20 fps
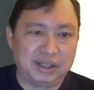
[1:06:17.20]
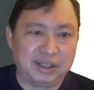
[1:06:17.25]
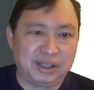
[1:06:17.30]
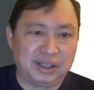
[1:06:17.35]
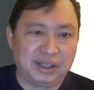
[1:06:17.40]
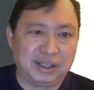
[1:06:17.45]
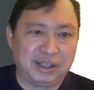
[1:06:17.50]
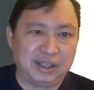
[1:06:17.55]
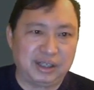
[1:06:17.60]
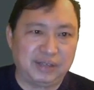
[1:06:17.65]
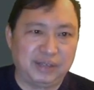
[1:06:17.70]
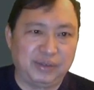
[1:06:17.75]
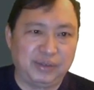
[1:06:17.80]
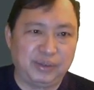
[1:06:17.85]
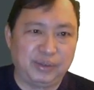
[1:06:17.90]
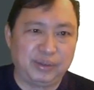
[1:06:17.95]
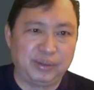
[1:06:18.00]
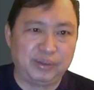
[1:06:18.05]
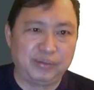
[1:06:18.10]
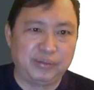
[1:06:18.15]
If
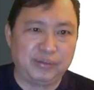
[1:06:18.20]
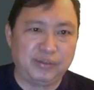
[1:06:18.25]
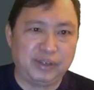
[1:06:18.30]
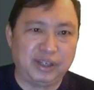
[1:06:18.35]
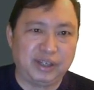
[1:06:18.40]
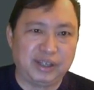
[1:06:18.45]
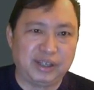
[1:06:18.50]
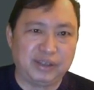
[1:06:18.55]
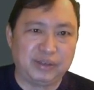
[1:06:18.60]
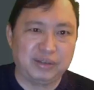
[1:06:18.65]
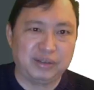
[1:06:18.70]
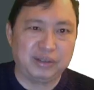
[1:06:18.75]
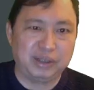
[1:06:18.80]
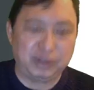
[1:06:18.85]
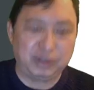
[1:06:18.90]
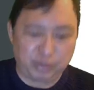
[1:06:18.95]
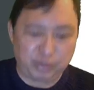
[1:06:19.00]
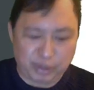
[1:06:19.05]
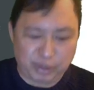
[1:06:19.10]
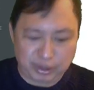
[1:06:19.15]
you feel like you
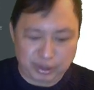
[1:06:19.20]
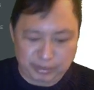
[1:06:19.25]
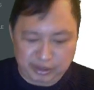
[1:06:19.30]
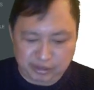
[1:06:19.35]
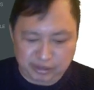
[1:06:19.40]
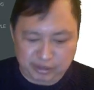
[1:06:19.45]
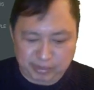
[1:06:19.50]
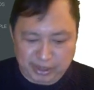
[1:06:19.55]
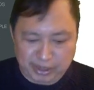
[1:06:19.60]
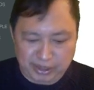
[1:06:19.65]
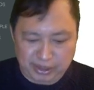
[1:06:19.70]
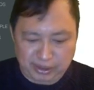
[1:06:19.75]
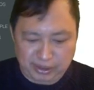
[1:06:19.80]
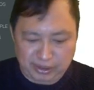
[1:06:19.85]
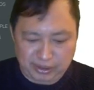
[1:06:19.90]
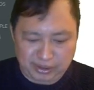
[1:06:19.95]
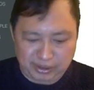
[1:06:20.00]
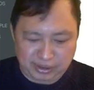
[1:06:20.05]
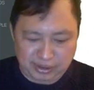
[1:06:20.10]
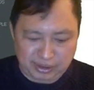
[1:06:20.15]
want to be spied on,
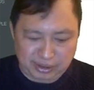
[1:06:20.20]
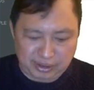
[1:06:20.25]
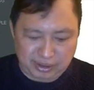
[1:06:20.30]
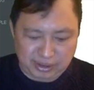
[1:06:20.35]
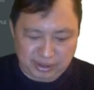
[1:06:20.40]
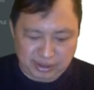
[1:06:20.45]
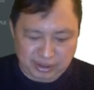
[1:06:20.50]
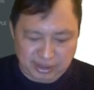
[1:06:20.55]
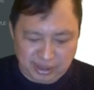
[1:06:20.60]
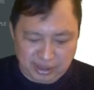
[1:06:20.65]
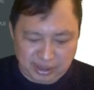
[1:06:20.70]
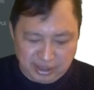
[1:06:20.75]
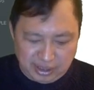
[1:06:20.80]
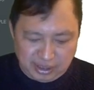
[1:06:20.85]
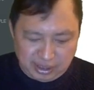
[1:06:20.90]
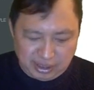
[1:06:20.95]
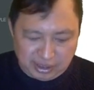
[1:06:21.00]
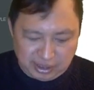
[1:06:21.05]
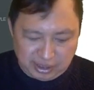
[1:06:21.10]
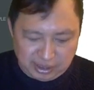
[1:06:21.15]
then
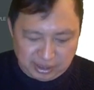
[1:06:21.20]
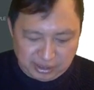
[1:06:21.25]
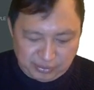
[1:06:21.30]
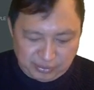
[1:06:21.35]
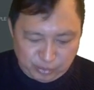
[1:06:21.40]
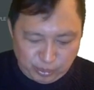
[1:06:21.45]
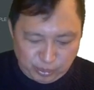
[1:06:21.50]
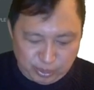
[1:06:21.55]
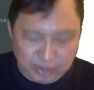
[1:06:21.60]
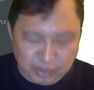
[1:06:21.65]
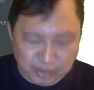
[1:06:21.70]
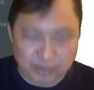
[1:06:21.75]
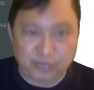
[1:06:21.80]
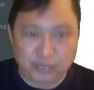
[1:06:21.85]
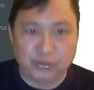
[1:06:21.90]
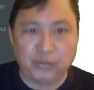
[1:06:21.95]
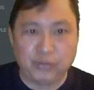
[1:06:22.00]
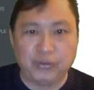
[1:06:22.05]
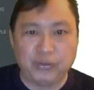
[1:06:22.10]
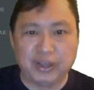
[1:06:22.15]
if you
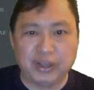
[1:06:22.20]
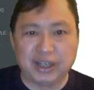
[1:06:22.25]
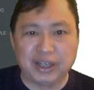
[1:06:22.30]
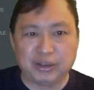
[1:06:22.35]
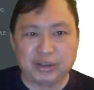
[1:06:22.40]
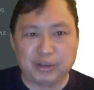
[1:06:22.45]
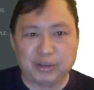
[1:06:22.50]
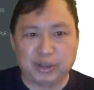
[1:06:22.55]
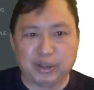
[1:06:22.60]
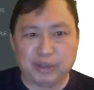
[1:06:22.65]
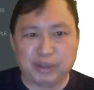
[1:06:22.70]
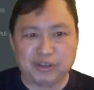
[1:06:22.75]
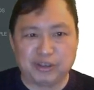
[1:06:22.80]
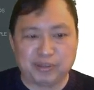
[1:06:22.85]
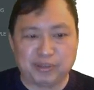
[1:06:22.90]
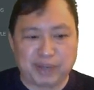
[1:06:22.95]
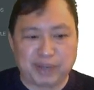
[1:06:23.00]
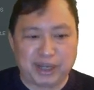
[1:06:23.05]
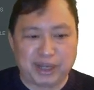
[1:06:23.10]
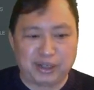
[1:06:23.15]
feel like you want to be
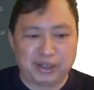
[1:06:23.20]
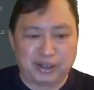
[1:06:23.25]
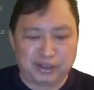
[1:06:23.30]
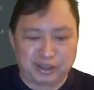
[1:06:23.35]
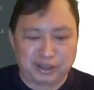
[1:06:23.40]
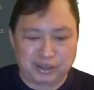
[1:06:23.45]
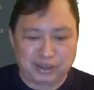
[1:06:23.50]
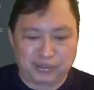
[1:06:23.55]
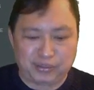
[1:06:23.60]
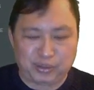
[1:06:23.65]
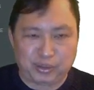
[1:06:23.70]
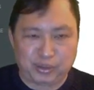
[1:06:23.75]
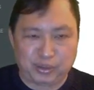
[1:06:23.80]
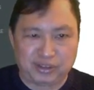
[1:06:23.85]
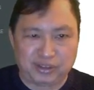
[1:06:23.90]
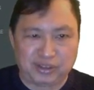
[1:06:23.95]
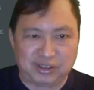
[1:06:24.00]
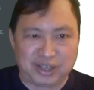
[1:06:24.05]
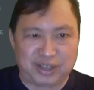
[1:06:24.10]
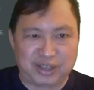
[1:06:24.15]
spied on, then of course
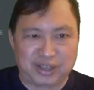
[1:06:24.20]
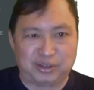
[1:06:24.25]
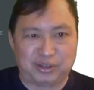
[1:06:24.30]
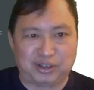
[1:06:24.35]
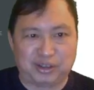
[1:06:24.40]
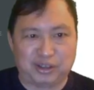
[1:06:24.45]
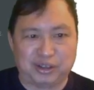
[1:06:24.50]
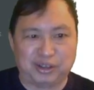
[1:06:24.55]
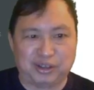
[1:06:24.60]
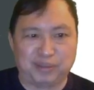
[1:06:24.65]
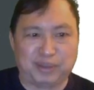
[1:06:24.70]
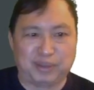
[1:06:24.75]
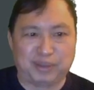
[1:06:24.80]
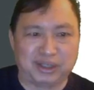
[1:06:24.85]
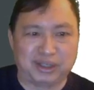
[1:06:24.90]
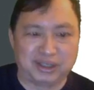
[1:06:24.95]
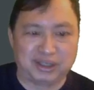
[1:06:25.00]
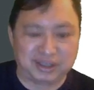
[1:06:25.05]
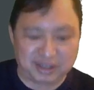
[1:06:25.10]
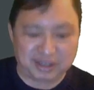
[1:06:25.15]
it's not your target
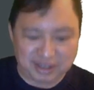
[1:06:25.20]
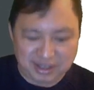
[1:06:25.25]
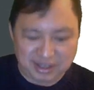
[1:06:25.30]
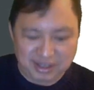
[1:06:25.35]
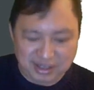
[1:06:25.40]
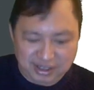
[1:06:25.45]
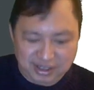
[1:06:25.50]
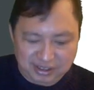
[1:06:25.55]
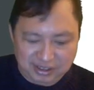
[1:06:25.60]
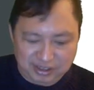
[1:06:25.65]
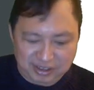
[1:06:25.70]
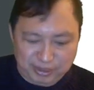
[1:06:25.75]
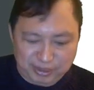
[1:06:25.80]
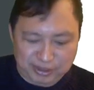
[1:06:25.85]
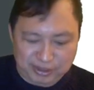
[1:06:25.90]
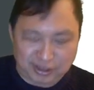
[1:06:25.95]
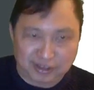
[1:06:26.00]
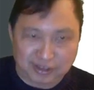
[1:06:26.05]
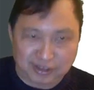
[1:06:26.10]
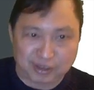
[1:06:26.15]
market. It's not my
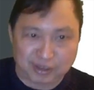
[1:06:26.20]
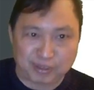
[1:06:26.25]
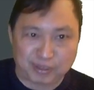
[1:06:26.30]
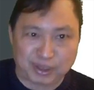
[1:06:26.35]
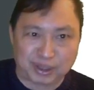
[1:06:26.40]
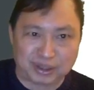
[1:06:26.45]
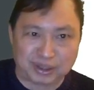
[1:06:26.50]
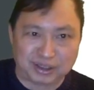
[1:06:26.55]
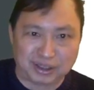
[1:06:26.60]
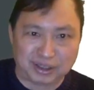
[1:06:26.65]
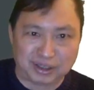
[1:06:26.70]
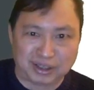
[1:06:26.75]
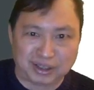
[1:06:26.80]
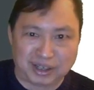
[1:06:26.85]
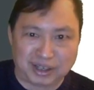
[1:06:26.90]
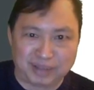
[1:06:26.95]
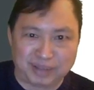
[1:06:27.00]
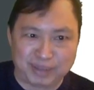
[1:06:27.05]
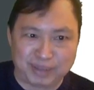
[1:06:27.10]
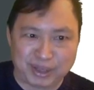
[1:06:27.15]
target market. Then
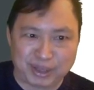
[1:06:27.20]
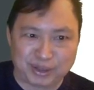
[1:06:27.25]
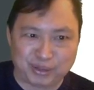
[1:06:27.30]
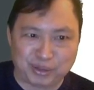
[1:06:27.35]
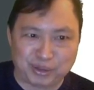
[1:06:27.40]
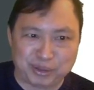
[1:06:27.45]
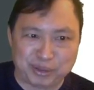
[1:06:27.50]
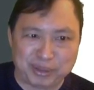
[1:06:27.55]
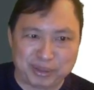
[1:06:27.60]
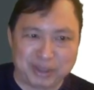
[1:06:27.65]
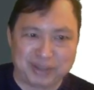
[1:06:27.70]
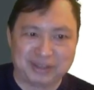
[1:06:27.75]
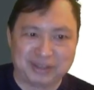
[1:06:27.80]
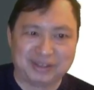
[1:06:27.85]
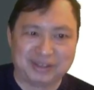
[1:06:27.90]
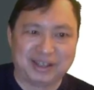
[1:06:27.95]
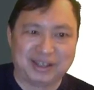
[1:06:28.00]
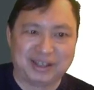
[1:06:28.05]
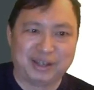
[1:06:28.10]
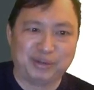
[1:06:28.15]
I'm not going to worry about it.
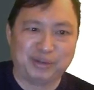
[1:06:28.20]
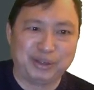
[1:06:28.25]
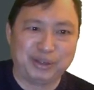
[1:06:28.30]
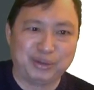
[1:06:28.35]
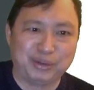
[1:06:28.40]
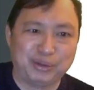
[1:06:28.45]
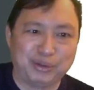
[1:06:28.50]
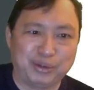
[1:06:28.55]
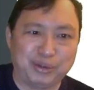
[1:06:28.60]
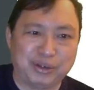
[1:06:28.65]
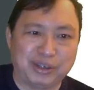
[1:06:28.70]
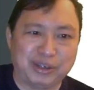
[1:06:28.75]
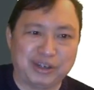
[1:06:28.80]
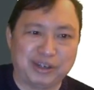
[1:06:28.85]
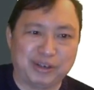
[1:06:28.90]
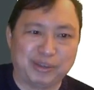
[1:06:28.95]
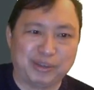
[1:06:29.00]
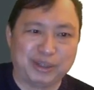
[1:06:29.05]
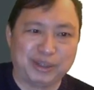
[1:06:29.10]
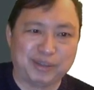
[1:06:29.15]
I only care
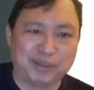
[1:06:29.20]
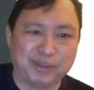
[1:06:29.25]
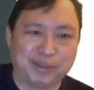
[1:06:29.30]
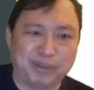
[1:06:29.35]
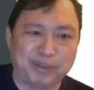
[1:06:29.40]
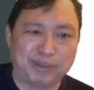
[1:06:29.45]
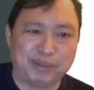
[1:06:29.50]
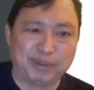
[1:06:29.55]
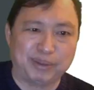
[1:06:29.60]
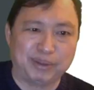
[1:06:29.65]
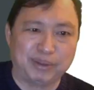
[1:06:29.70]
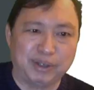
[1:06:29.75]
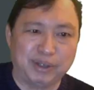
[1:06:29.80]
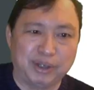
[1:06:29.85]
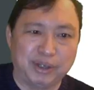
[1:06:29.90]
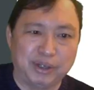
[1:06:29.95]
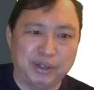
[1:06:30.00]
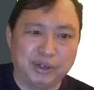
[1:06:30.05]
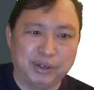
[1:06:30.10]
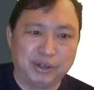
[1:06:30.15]
about the people
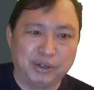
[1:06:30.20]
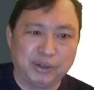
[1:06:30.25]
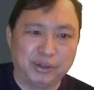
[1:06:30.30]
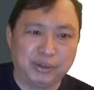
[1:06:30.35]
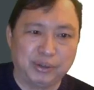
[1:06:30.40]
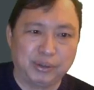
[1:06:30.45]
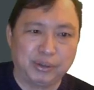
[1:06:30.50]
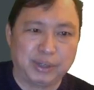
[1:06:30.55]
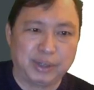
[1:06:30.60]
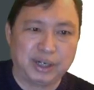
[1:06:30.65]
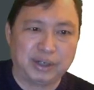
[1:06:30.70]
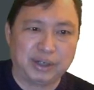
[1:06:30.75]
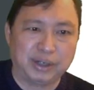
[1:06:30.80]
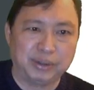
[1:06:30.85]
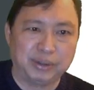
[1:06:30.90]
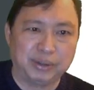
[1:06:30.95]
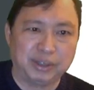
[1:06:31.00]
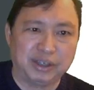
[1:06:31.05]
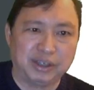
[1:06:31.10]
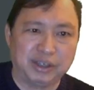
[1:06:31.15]
who
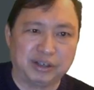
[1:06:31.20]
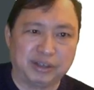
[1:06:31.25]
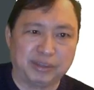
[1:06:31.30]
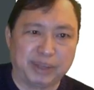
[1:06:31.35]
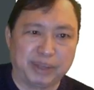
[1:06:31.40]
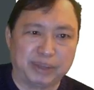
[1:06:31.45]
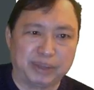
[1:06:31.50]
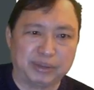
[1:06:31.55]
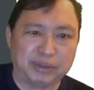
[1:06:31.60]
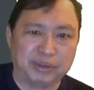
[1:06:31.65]
care about